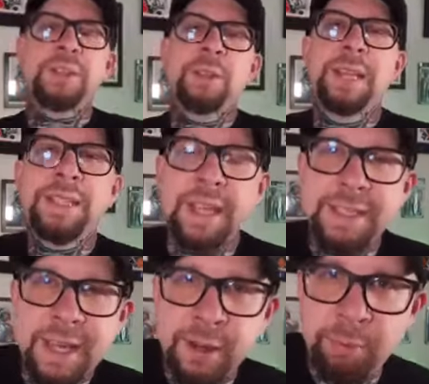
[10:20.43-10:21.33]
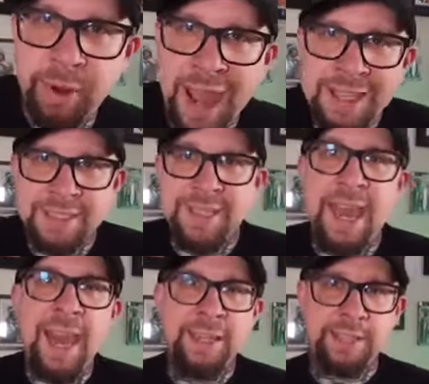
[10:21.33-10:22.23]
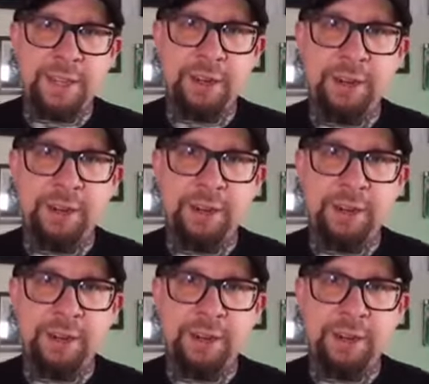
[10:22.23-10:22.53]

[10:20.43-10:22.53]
So let's get down to brass tacks here.